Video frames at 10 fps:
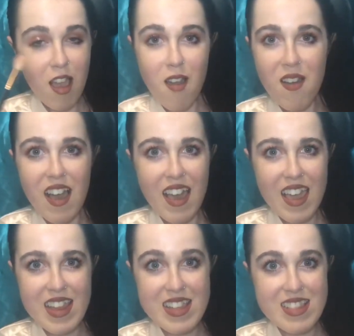Oh,
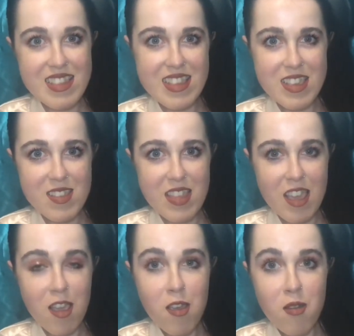hi, I didn't see you
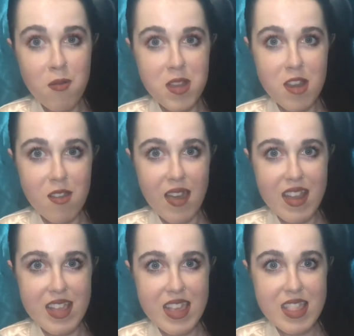there. Want to know
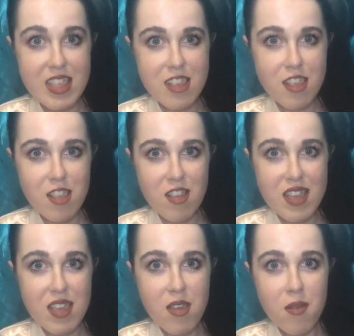how to get this
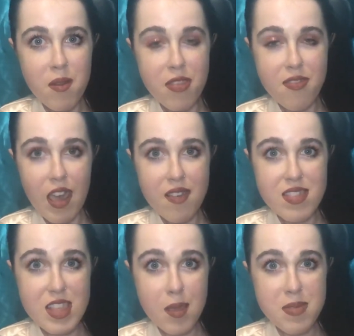look with
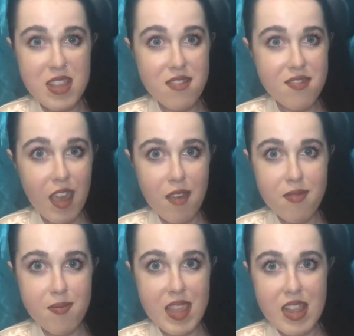5 steps in
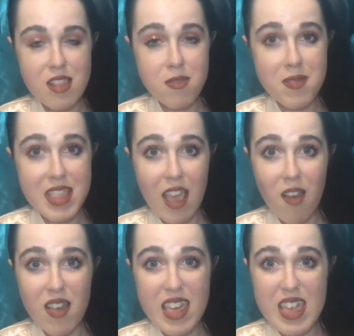5 minutes
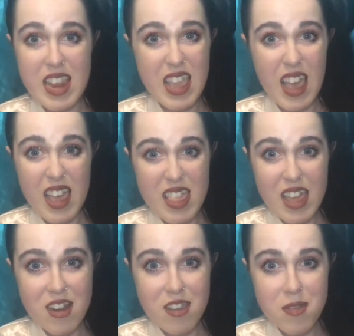without any
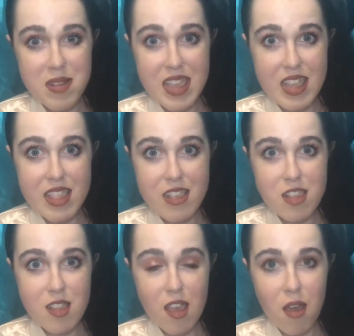highlighter? You want to get
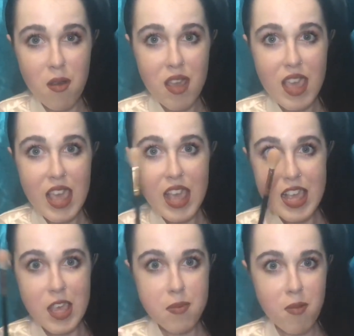this glow?
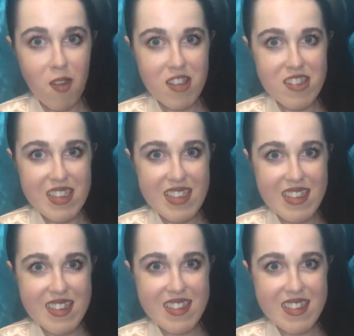Keep watching.